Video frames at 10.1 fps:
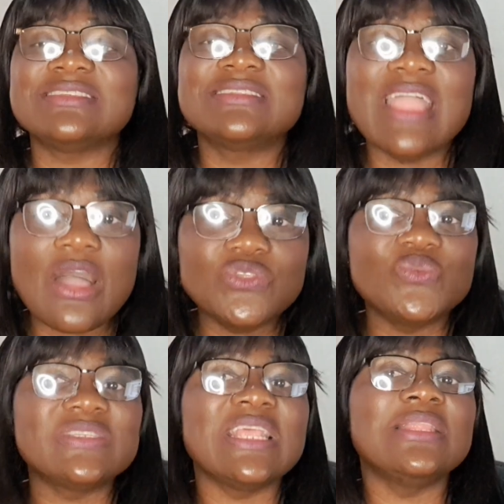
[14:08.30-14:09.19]

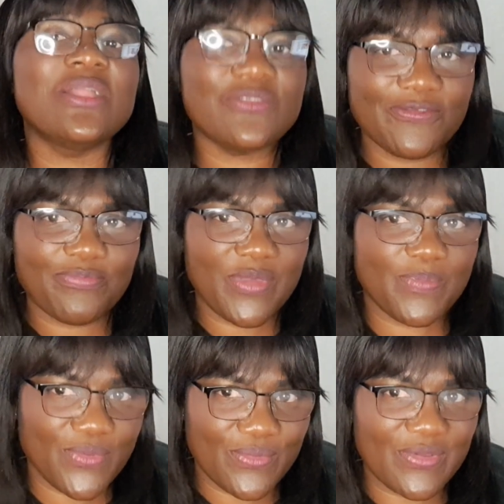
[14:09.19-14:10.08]
dealt with a lot of
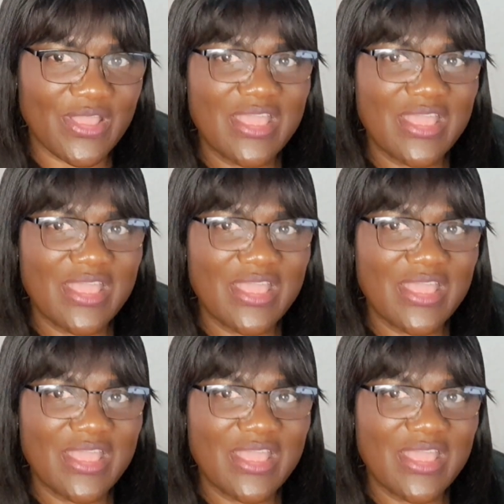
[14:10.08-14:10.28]
people.